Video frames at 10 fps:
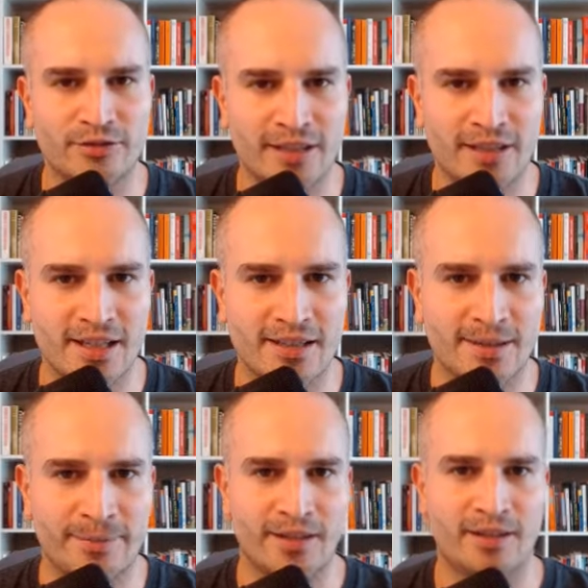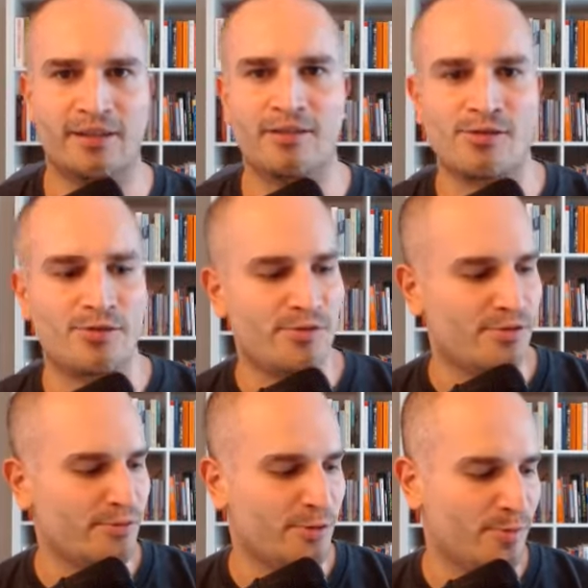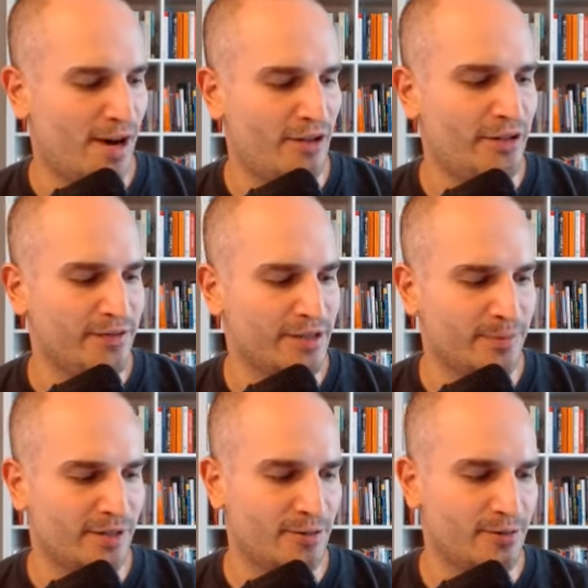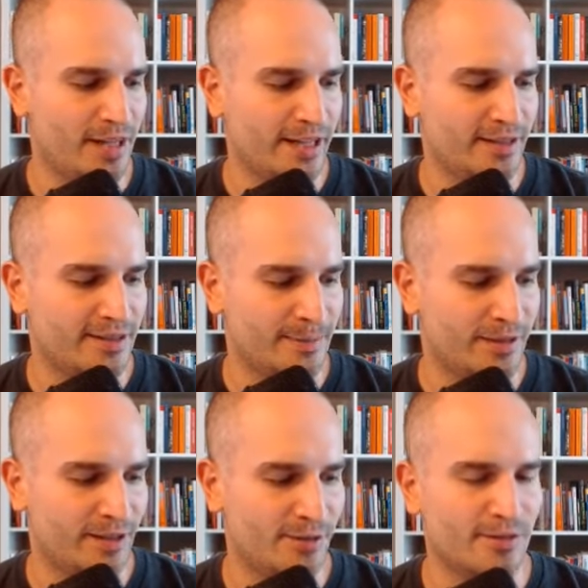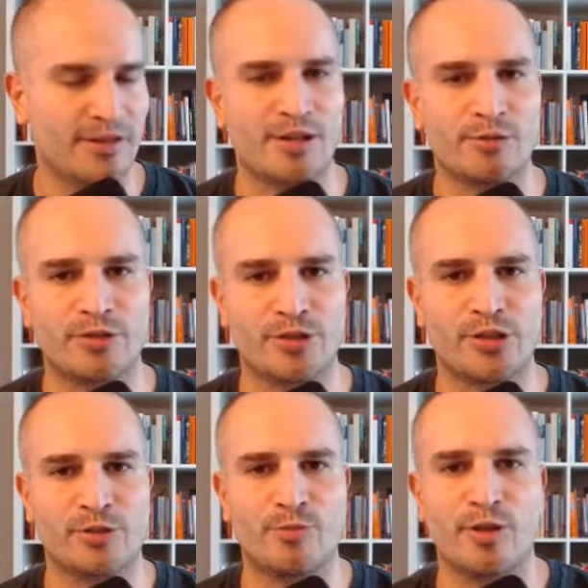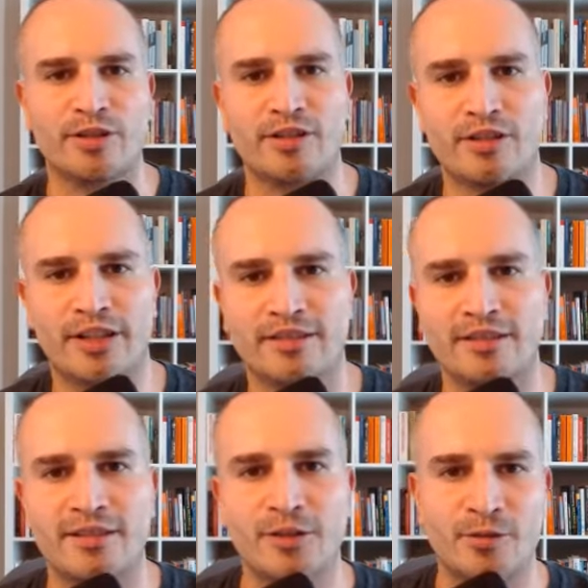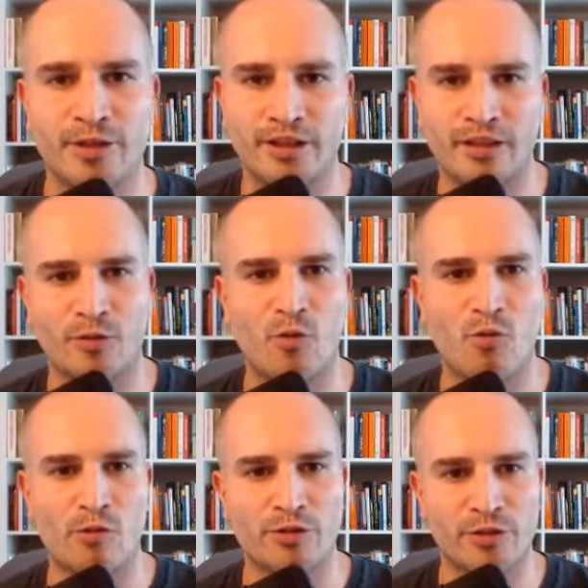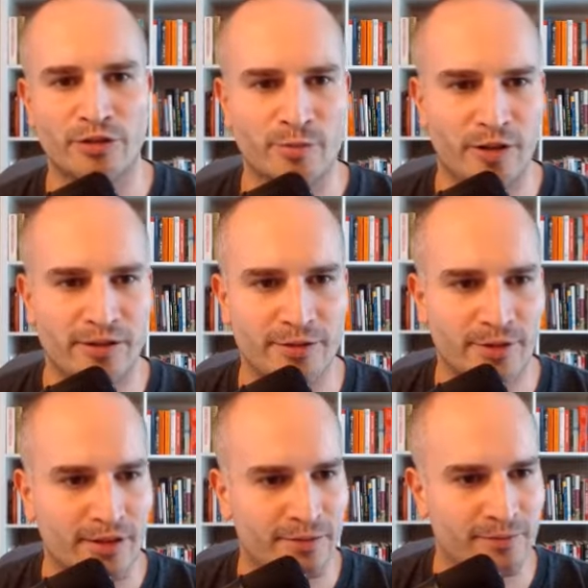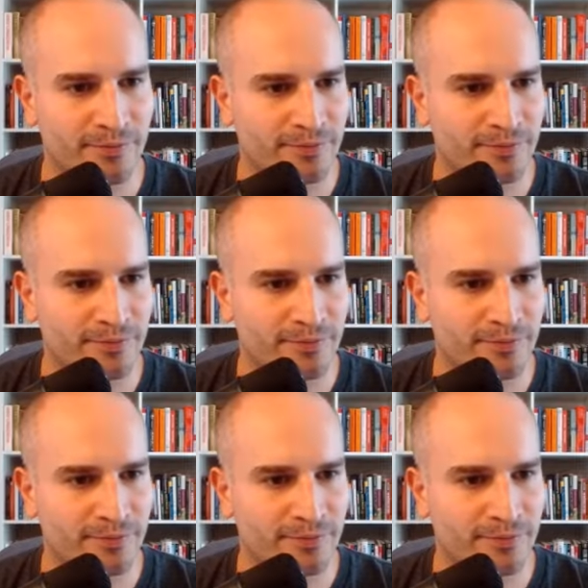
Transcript: Like, is that something you were proud of, something you liked, something you thought was just the burden you had to deal with? Like, what was your experience with it?